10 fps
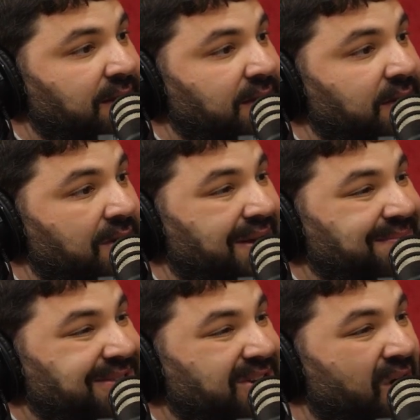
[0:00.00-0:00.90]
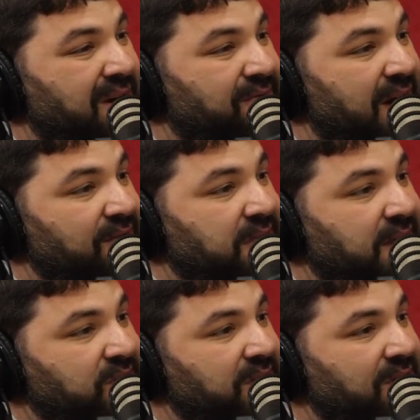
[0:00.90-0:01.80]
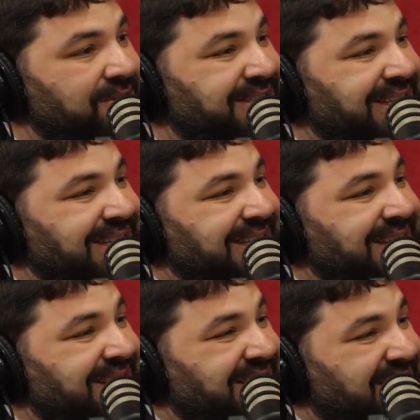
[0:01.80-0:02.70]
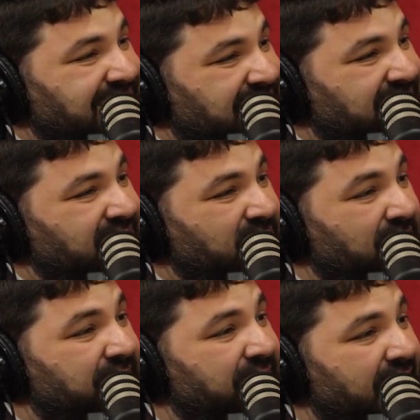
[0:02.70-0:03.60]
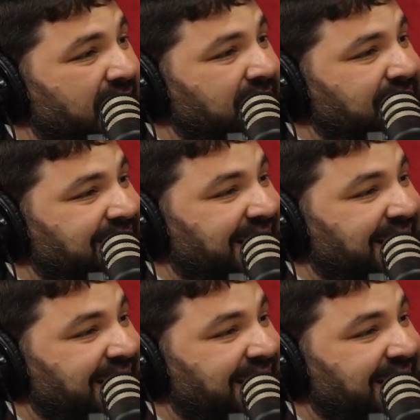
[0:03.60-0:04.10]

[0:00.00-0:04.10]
you know, I'm sorry for everything. She goes, you look fat.